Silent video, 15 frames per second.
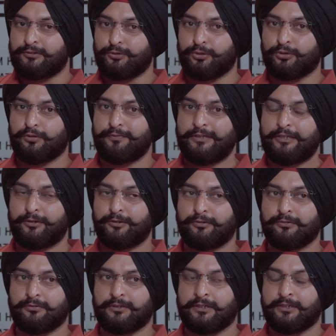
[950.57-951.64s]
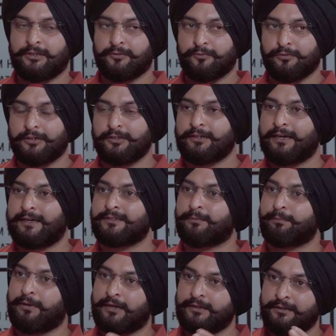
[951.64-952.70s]
Though we work as
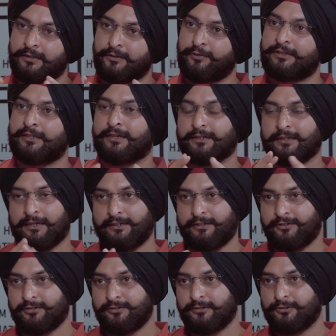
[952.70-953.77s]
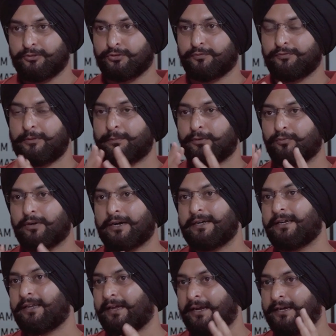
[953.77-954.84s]
a partner with our clients, so we
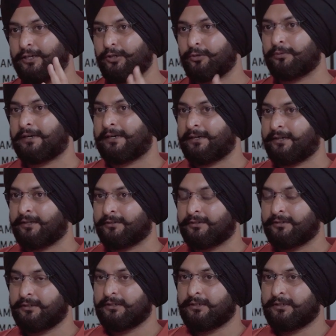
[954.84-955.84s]
provide end to end